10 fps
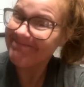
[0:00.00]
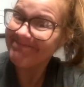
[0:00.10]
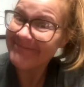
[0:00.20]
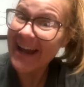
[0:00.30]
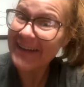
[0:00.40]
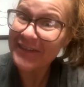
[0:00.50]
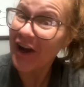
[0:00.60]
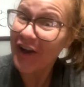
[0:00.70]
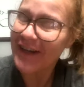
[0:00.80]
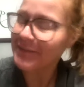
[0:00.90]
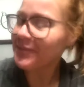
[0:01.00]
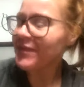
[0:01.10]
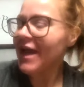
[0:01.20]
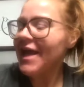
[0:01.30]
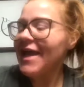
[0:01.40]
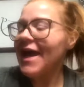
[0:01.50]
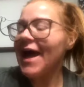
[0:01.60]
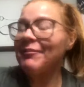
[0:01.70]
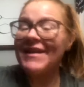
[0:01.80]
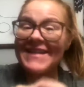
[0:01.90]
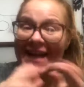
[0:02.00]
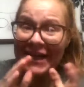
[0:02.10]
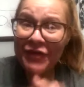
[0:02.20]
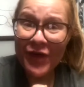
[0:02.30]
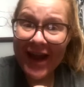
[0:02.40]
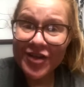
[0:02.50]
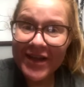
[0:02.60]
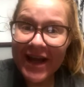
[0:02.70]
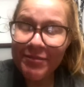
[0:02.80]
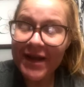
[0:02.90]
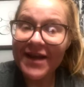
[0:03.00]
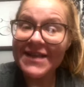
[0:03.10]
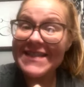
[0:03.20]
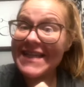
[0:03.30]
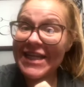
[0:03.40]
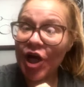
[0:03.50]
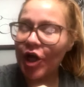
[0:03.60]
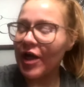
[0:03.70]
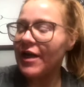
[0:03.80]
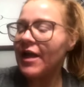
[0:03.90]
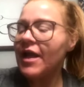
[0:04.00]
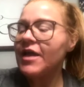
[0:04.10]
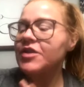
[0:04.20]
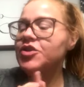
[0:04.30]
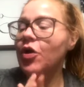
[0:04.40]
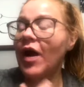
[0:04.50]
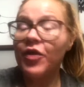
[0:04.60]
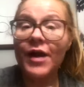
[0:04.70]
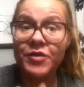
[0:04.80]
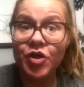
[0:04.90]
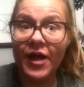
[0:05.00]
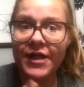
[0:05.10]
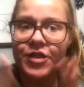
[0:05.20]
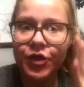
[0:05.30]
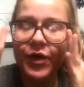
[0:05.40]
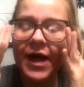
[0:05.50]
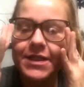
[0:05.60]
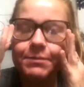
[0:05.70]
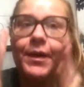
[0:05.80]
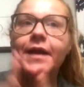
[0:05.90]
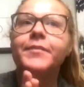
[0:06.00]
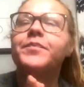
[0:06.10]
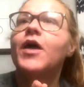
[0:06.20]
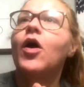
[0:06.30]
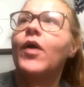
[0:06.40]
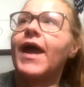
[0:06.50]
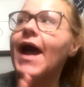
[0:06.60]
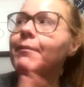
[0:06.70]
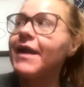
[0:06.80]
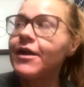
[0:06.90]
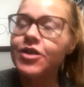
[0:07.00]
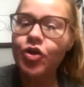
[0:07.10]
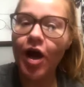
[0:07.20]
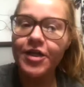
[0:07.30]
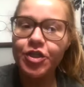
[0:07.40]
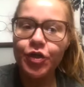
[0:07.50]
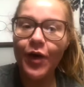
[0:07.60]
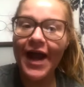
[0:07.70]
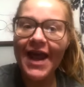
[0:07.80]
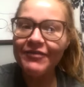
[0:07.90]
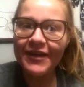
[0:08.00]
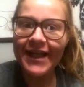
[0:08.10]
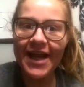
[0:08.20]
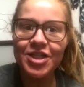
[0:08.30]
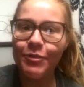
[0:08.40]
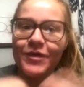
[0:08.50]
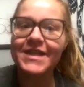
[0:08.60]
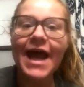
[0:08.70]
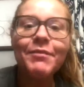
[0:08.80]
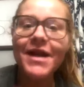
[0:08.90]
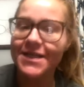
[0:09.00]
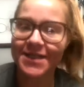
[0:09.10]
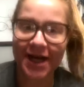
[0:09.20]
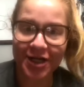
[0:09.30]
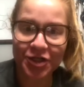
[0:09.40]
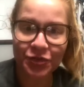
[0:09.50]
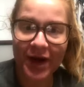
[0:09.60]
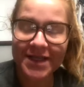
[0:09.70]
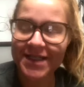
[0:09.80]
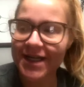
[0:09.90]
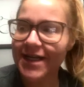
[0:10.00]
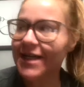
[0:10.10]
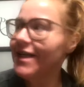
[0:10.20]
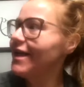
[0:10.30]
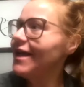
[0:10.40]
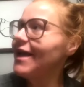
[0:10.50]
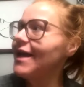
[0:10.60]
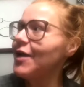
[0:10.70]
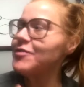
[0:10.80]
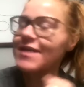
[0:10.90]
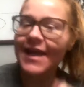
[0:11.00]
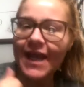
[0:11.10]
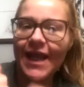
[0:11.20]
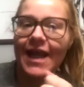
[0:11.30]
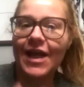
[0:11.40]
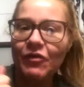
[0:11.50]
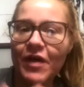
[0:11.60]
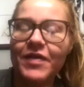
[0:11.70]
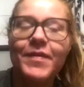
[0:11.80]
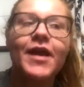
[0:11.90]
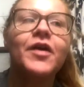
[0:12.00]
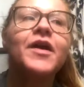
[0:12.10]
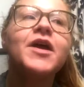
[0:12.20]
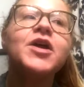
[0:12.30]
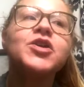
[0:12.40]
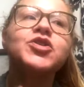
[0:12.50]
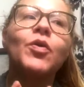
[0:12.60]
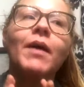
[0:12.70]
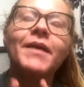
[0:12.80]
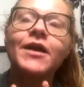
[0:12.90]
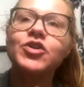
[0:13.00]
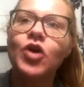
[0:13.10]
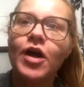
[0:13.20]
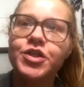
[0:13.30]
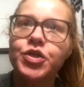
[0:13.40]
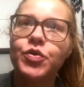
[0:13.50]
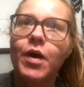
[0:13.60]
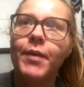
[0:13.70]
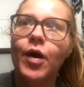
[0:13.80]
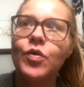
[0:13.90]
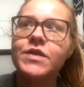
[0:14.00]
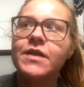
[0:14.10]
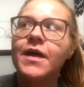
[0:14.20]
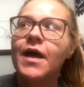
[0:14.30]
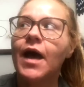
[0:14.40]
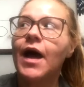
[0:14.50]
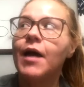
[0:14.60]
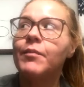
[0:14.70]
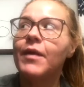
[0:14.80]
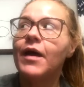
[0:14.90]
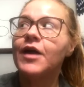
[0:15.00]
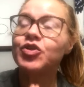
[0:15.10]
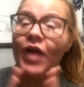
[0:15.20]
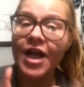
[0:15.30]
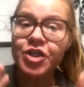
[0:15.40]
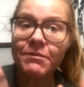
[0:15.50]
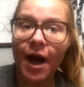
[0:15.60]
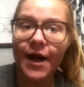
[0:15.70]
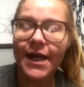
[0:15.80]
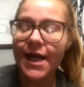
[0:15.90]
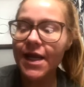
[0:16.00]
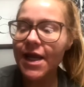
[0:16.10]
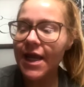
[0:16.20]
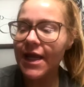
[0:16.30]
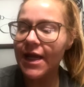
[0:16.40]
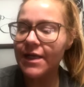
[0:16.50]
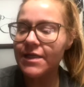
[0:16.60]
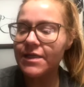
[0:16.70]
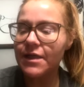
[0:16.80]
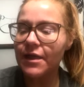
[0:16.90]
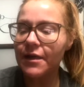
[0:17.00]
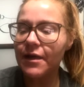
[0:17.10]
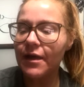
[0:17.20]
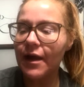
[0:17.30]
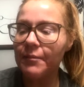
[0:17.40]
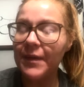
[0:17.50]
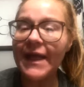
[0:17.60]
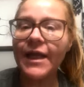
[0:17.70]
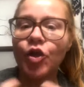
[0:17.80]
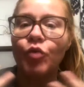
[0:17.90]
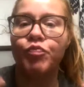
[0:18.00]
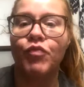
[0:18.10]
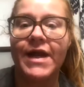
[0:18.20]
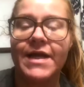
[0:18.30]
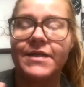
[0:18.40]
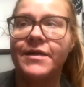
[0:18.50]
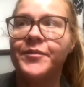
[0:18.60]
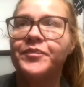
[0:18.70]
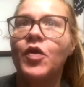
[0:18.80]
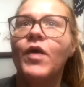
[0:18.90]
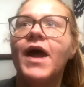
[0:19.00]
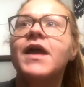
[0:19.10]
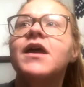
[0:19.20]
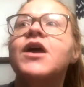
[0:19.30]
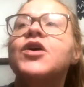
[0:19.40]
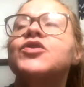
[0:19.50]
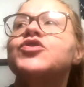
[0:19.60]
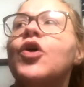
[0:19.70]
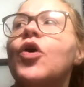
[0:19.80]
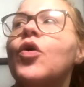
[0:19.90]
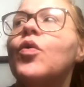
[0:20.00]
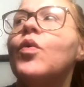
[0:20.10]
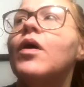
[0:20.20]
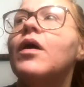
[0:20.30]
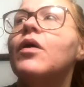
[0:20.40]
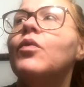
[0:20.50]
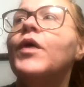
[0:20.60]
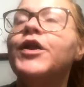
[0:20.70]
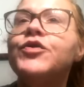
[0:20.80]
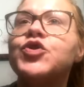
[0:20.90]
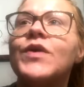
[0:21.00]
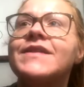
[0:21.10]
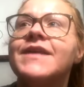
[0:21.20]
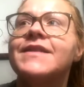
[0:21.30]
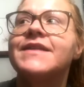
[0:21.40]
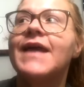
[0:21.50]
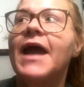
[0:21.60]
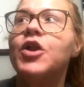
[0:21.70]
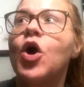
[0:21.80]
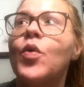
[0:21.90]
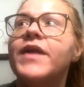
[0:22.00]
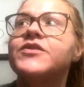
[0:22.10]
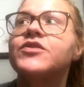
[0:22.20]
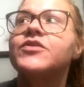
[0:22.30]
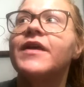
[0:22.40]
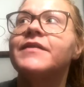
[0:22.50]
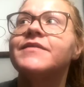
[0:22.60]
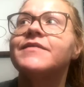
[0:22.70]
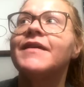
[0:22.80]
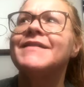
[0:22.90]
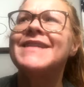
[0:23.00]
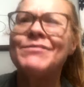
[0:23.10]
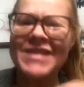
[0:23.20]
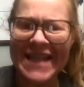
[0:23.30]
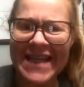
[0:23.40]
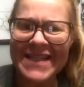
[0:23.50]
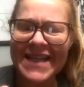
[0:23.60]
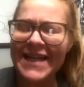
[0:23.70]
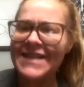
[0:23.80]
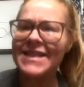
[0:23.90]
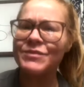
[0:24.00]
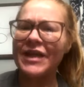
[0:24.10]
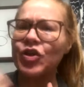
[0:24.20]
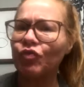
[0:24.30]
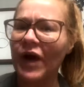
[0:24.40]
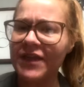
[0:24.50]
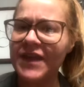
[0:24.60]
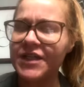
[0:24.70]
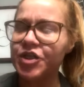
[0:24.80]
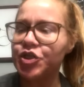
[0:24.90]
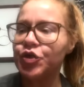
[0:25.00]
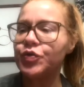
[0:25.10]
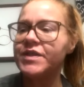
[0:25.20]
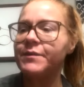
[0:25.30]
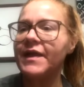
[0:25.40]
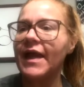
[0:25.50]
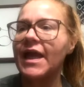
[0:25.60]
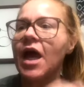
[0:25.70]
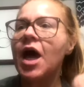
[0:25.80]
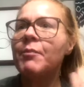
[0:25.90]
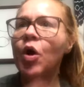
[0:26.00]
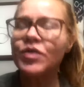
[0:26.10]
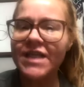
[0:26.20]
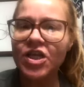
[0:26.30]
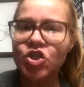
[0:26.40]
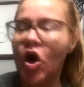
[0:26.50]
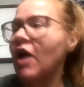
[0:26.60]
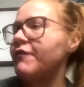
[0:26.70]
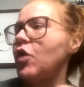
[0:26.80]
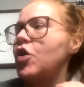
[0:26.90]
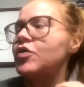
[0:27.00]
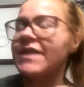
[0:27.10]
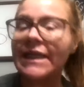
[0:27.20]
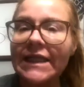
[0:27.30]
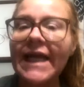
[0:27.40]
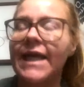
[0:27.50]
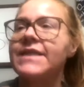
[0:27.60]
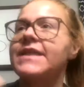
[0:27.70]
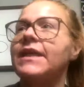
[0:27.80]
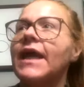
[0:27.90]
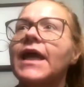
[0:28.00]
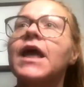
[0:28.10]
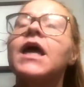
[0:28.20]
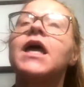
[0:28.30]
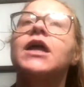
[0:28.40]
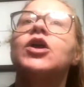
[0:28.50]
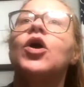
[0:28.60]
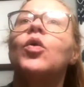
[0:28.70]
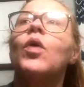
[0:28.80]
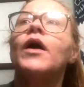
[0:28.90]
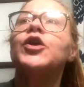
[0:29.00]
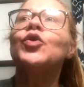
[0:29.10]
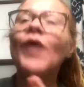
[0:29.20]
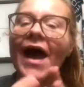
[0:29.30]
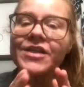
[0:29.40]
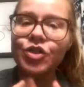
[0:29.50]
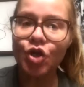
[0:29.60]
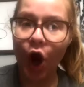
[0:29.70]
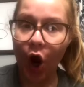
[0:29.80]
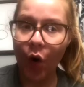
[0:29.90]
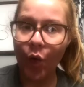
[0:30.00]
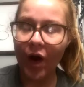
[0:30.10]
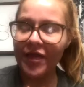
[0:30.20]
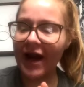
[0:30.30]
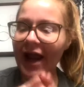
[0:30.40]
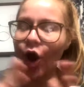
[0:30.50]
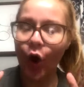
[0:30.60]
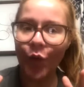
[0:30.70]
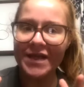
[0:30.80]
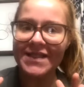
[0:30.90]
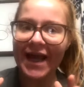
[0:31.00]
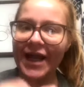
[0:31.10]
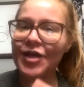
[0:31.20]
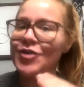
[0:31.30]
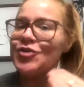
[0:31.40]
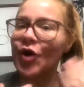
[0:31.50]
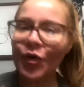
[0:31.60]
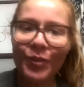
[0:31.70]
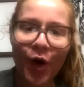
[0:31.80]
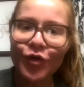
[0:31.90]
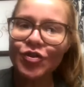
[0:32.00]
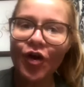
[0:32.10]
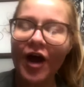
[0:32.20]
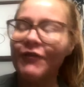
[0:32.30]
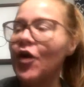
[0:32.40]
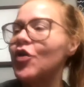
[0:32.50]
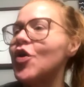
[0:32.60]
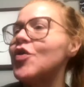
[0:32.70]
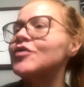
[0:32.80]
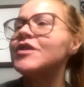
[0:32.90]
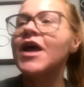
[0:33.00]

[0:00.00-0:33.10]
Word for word: Yeah, not good. I'm like, did any of you catch that? Because not good. So I thought I was talking to you guys. But okay, I'm here to talk to you. I have to like catch up with 10 minutes that I just wasted and I was like, in a rhythm here. So I'm here to talk to you about um, attraction marketing and being your brand. Okay. So when you join Scentsy, I know it's it's it seems easy and it seems like the right thing to do to be like posting stock photos and links and like, you know, you guys know that I always say, don't post stock photos,